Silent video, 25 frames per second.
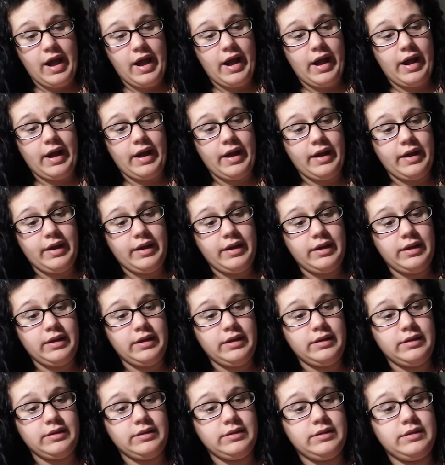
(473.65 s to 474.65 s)

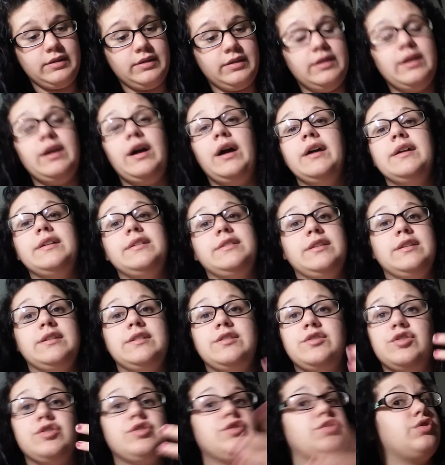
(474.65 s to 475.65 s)
it
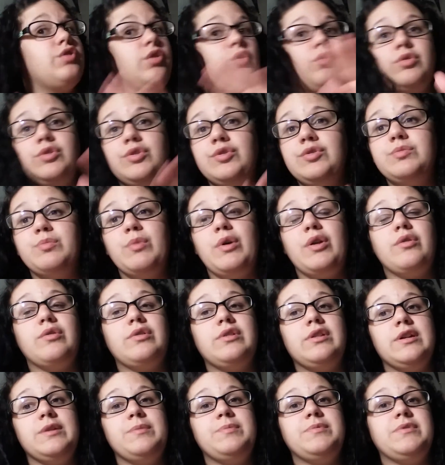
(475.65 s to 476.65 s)
says just don't use metal
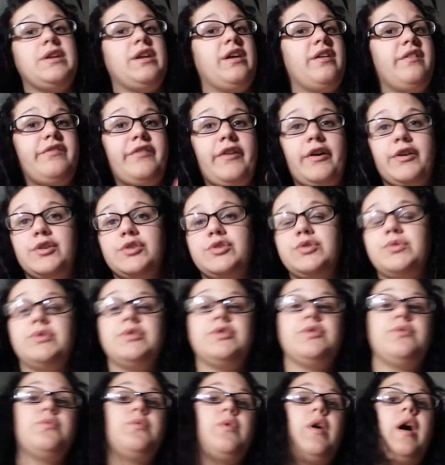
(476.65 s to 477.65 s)
clips, and I found out the
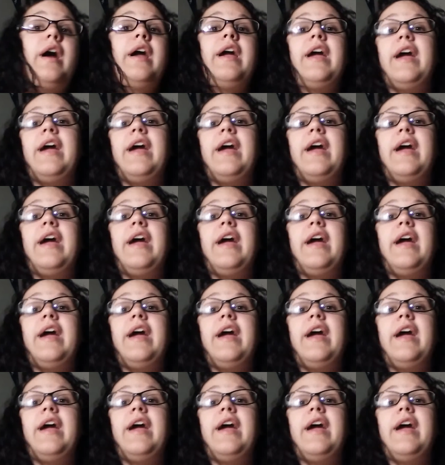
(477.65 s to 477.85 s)
reason why.